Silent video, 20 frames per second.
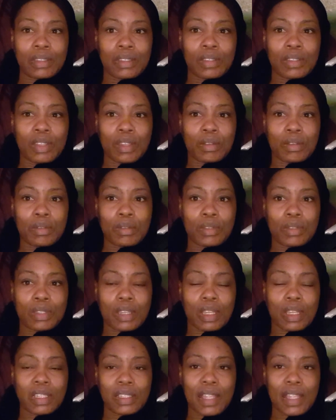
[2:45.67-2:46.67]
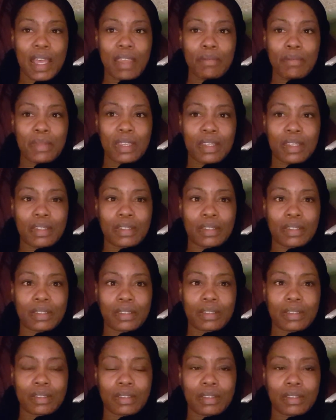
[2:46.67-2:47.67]
the climate,
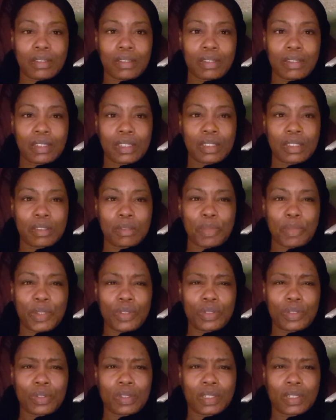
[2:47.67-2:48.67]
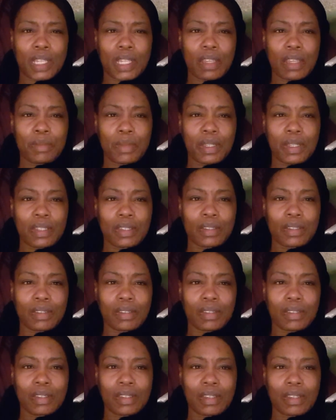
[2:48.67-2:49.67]
the spiritual climate
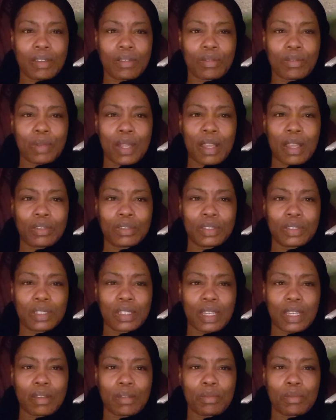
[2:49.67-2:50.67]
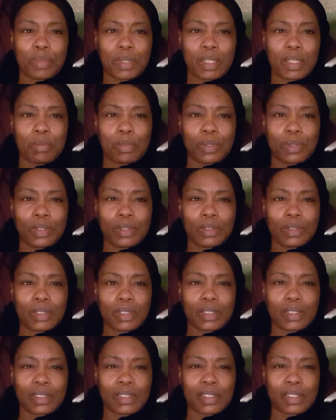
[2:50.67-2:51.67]
around people
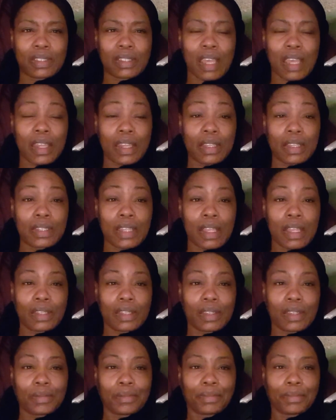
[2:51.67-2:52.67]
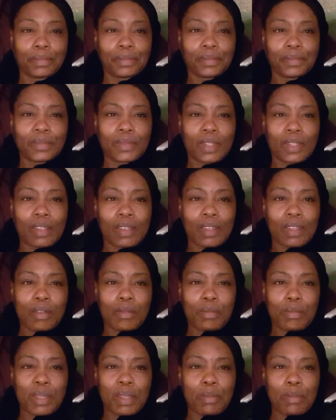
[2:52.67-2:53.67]
is kind of telling.
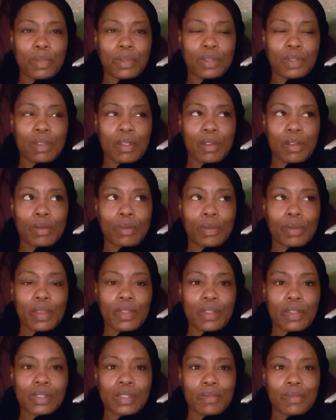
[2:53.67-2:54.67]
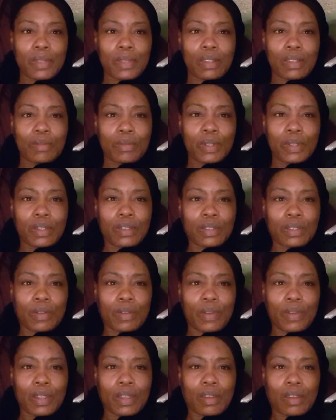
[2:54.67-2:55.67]
People are aware that something weird is
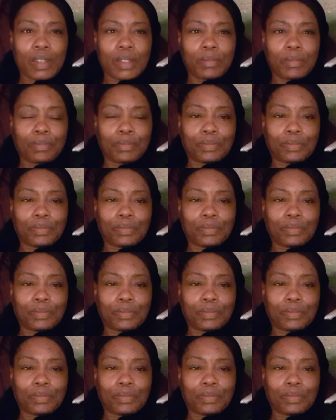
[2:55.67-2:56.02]
going on,